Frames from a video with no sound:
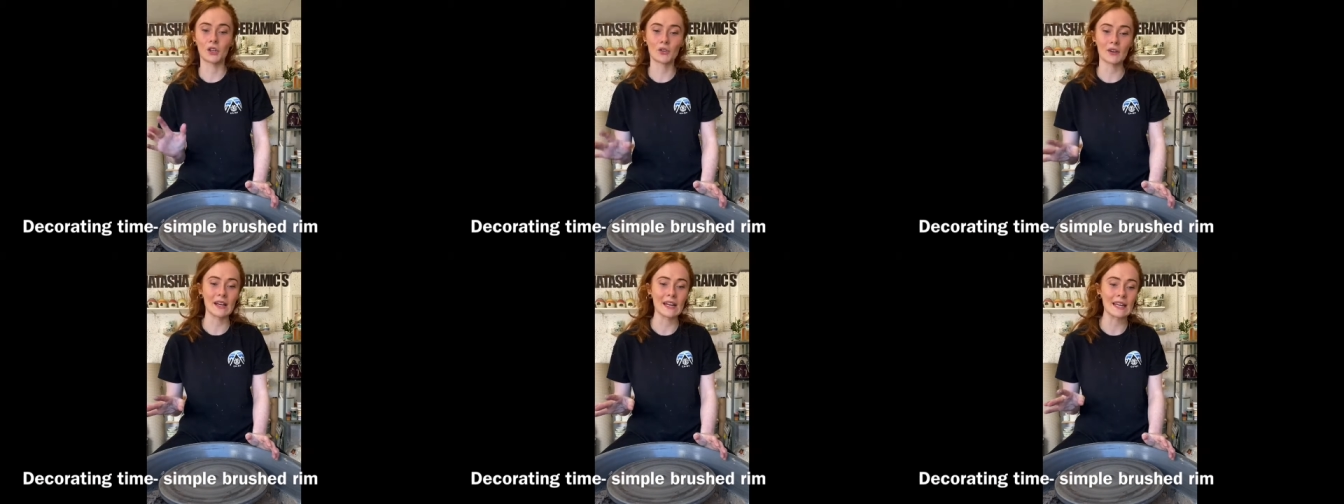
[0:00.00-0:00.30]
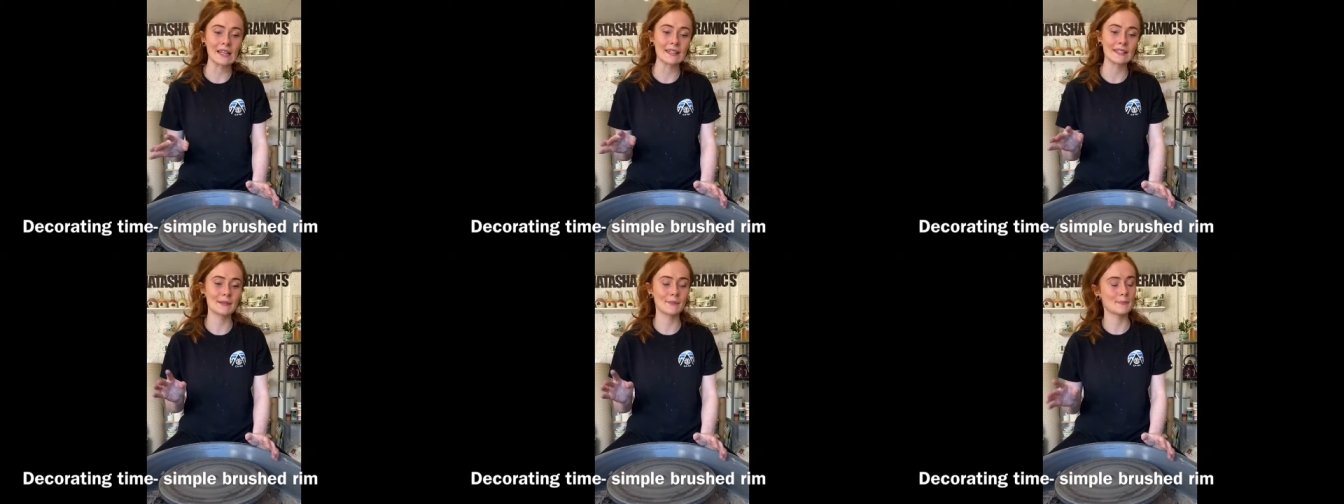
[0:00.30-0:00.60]

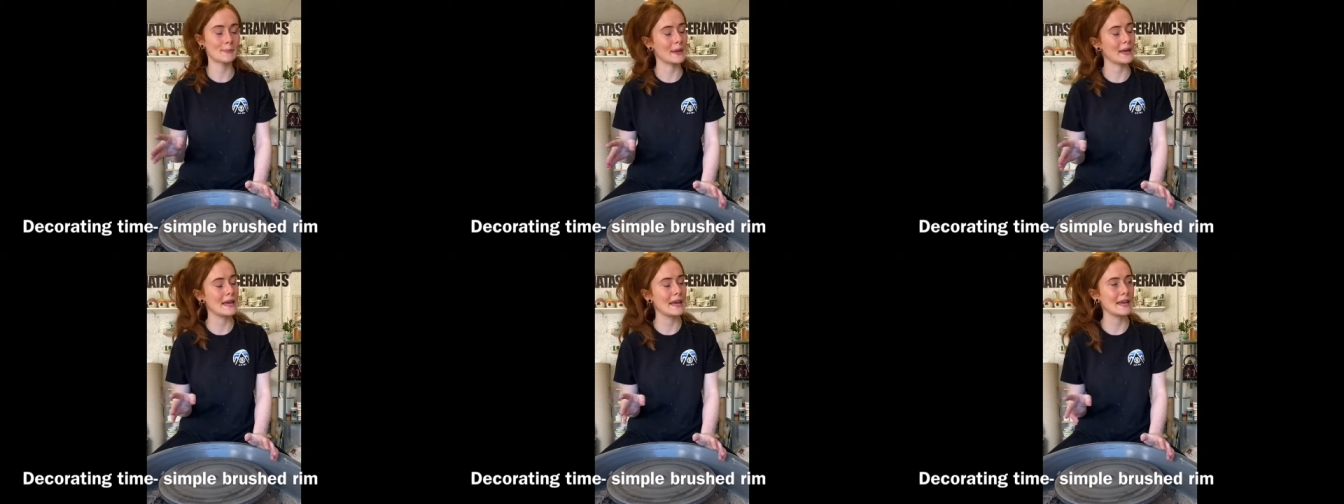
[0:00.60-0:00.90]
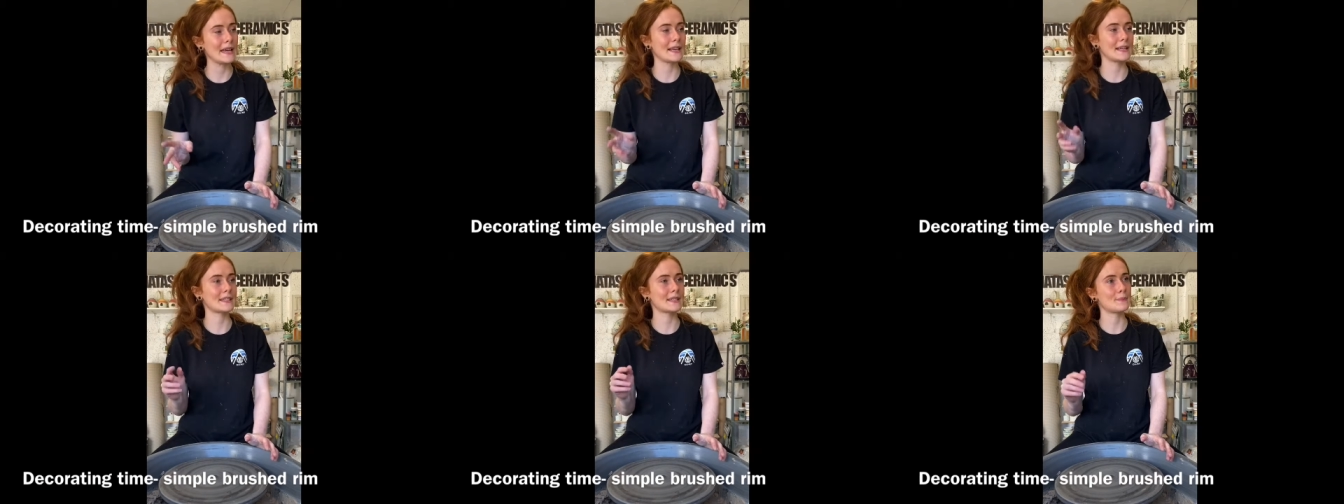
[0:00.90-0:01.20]
greens and
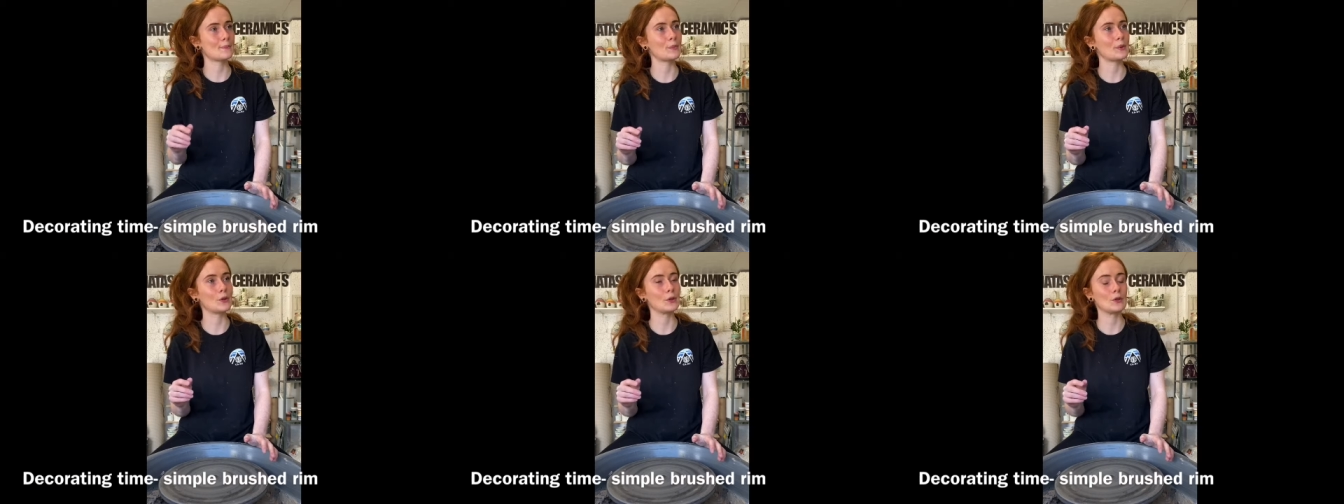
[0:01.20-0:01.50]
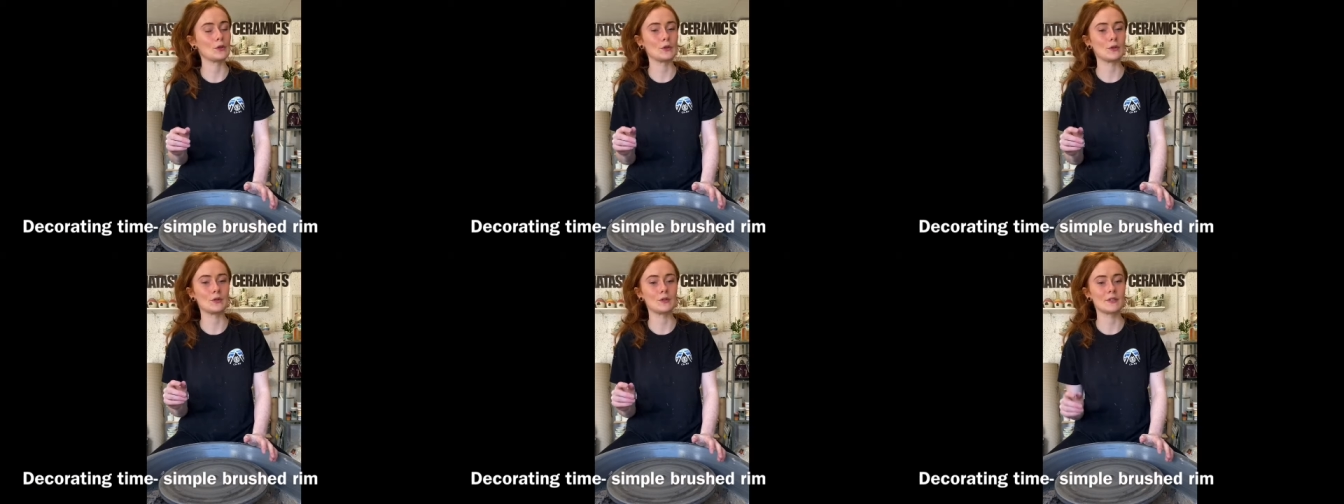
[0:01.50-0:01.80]
pinks and
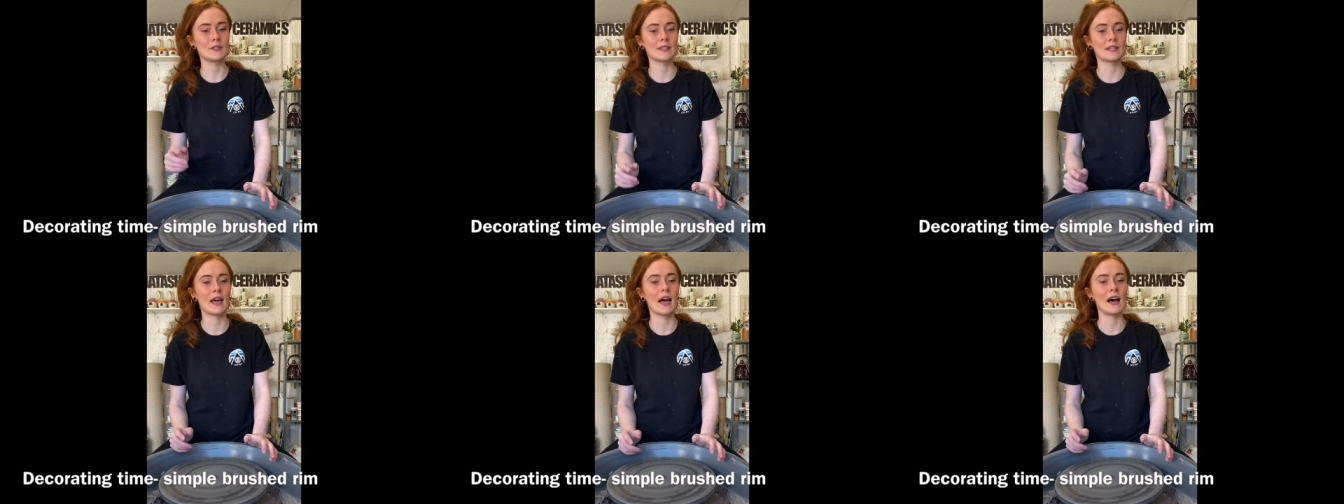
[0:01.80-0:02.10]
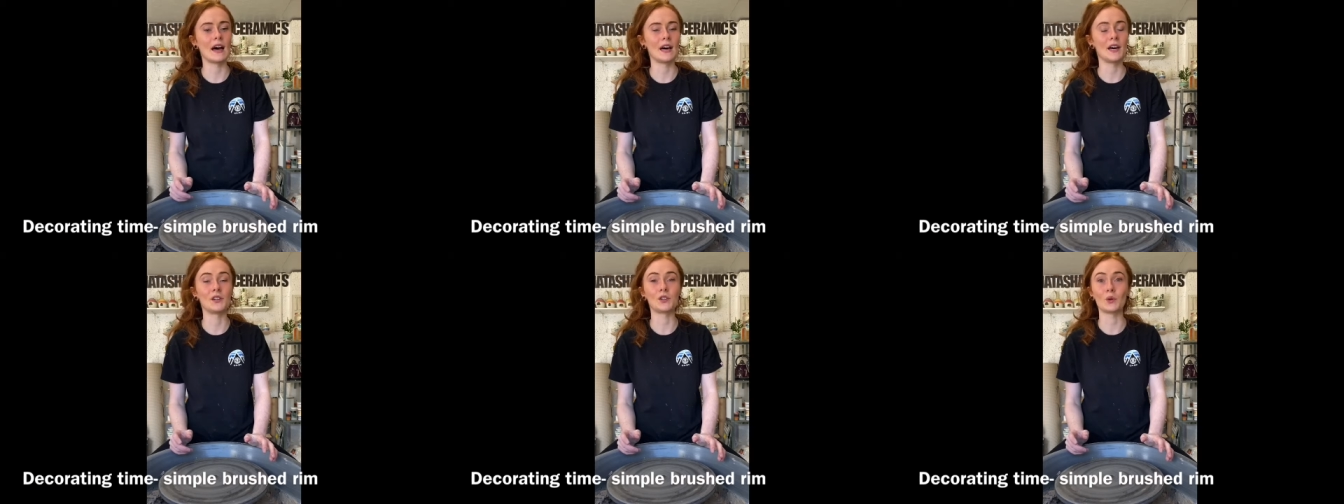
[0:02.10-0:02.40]
blues
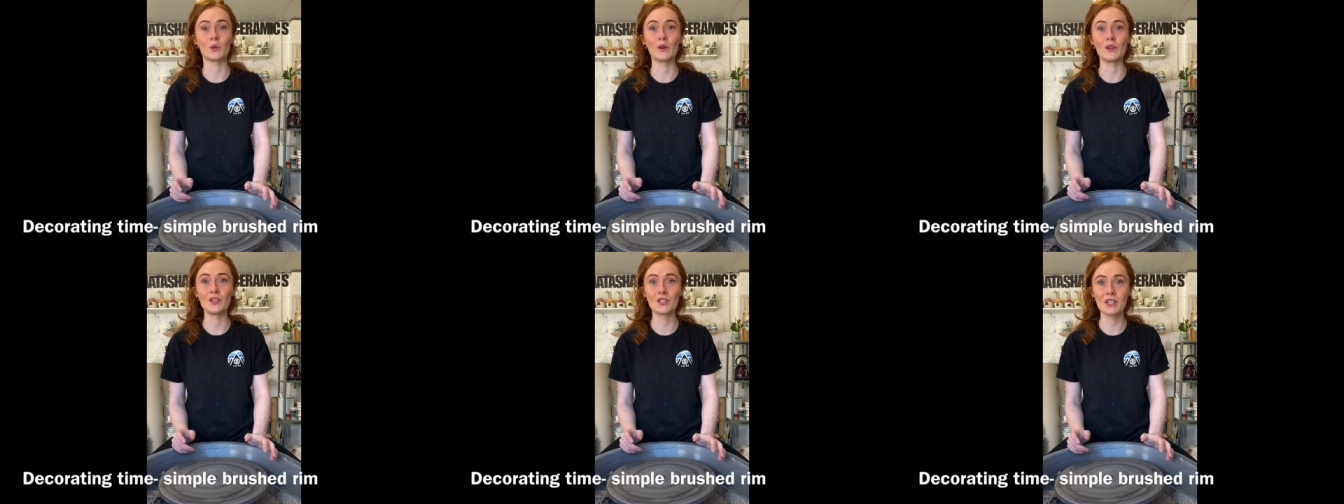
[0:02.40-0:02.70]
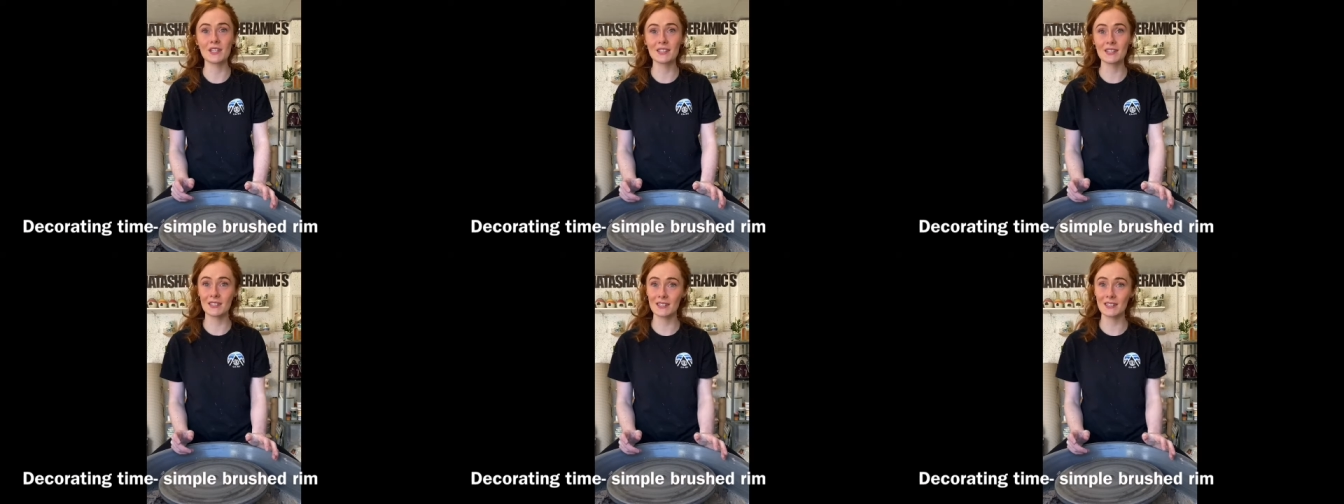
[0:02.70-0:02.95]
and oranges,